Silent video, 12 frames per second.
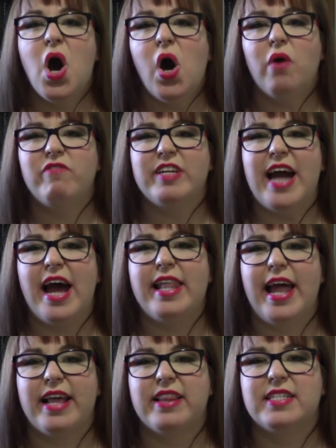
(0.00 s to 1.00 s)
Hopefully I
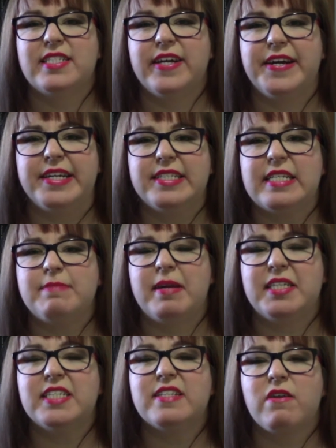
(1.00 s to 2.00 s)
like this series as
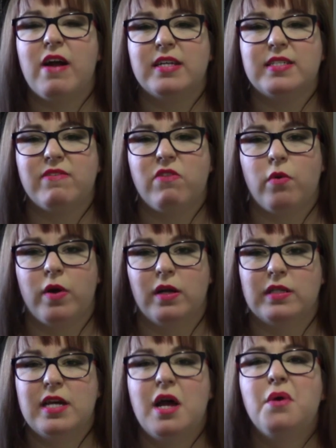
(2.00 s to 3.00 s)
much as the rest of the
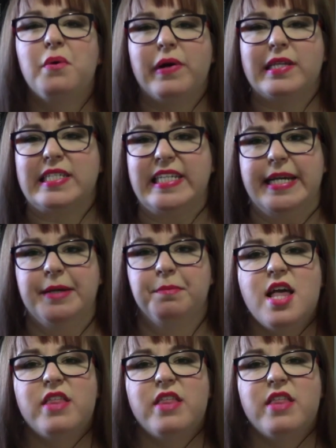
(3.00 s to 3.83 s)
world. We'll see.